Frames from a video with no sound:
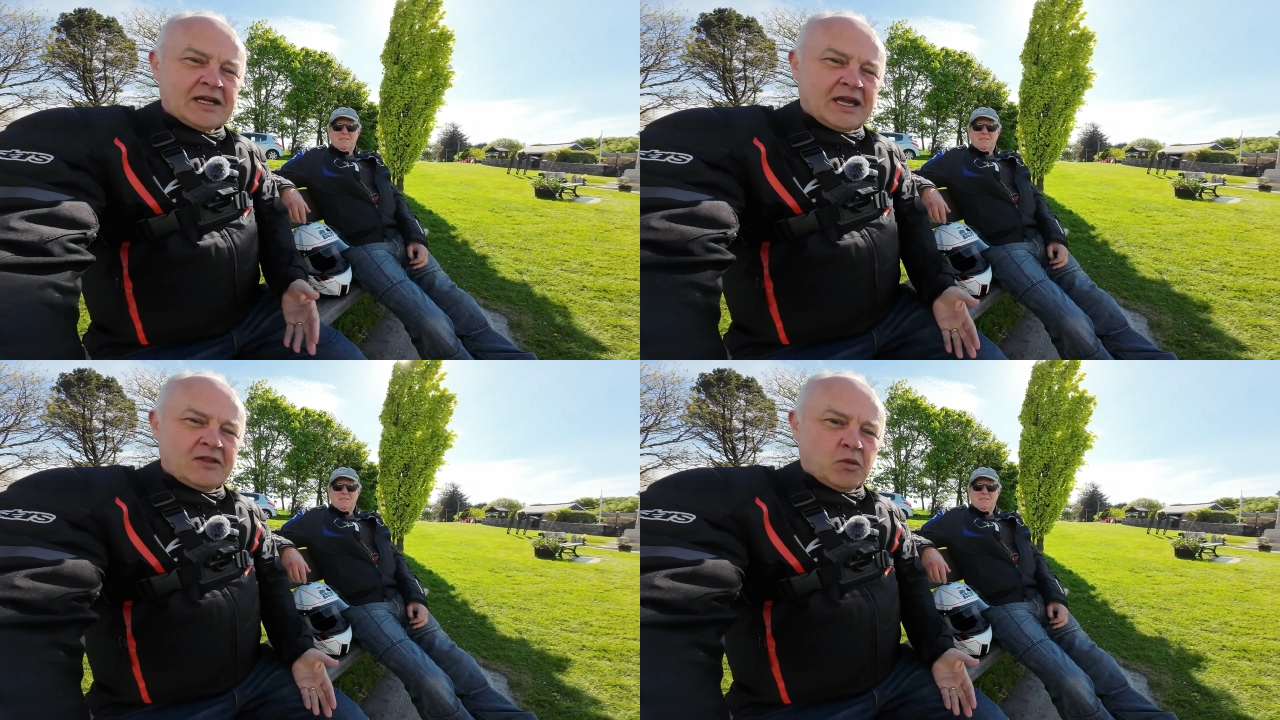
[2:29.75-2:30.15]

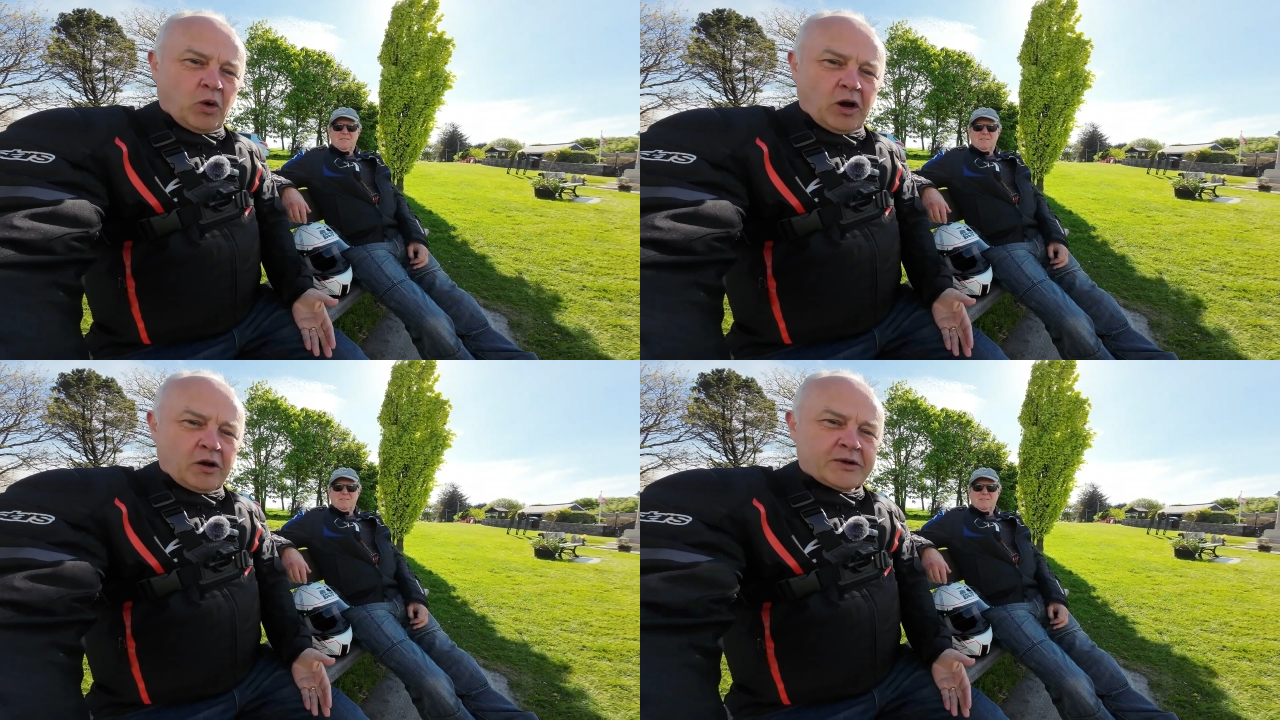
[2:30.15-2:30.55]
in the
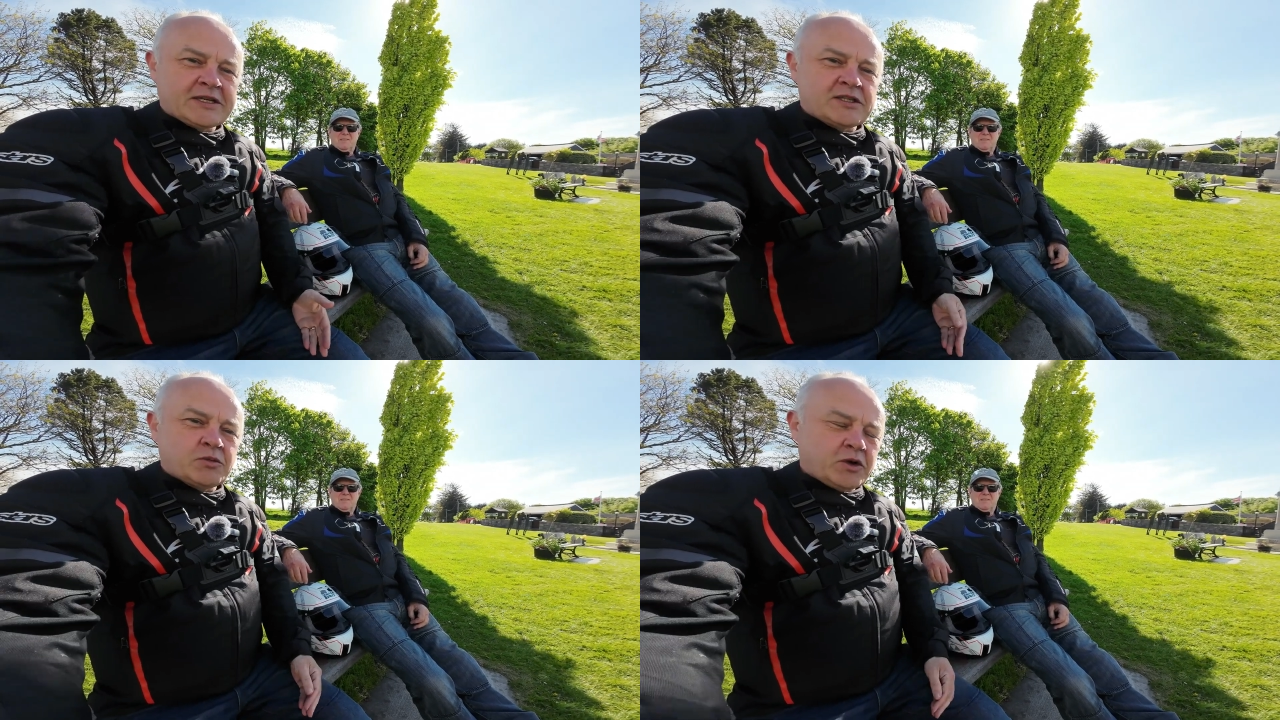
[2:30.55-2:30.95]
wild,
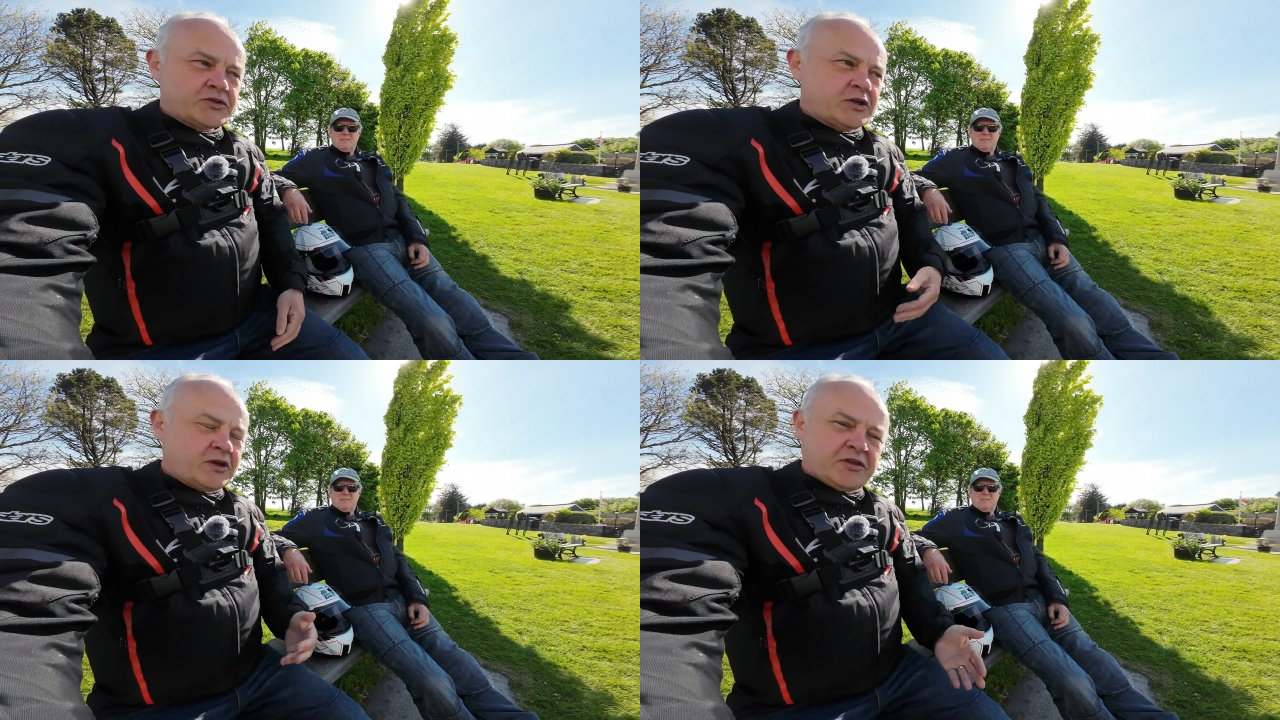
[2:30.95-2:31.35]
as it
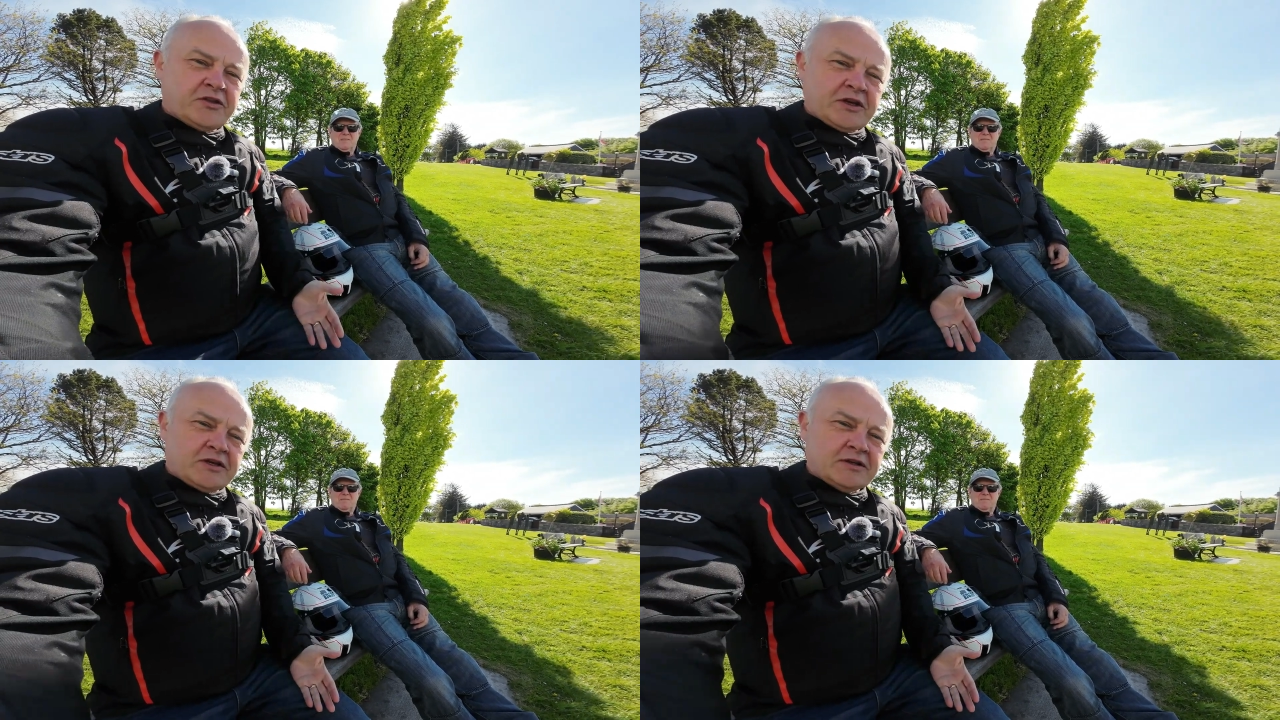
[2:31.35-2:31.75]
was, other
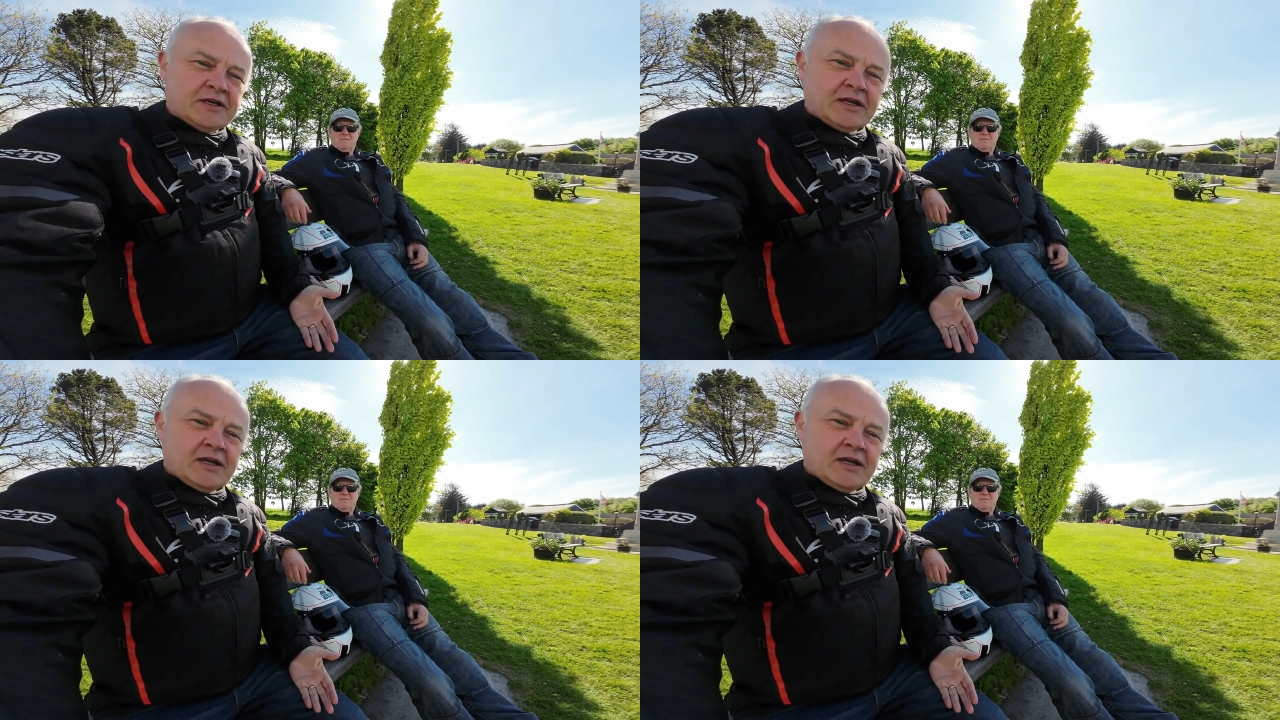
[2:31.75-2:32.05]
than